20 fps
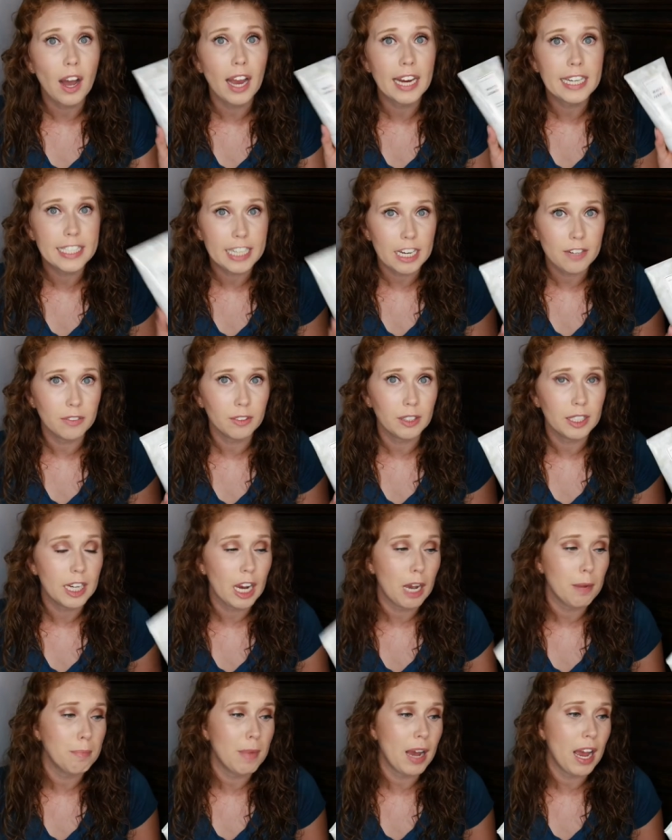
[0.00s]
I definitely
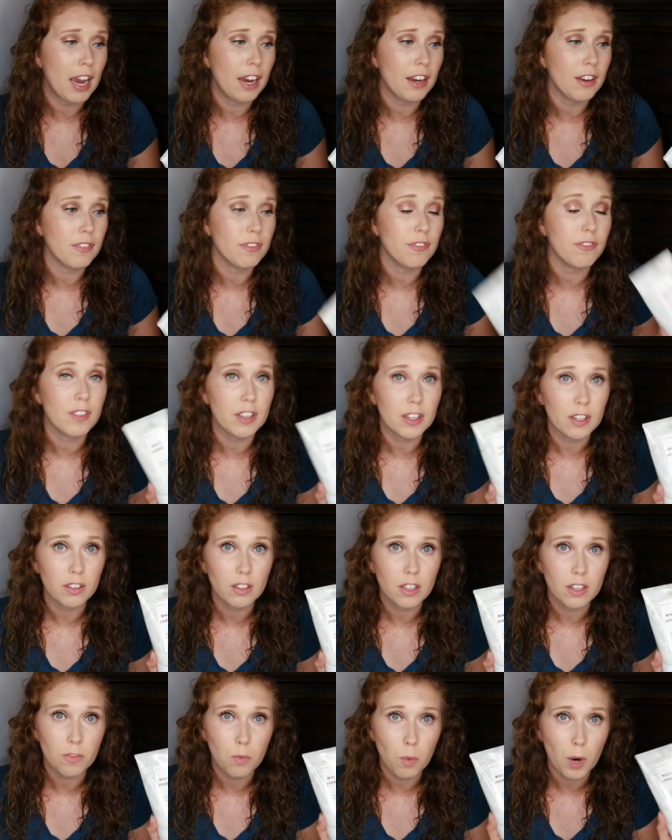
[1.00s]
got my fill of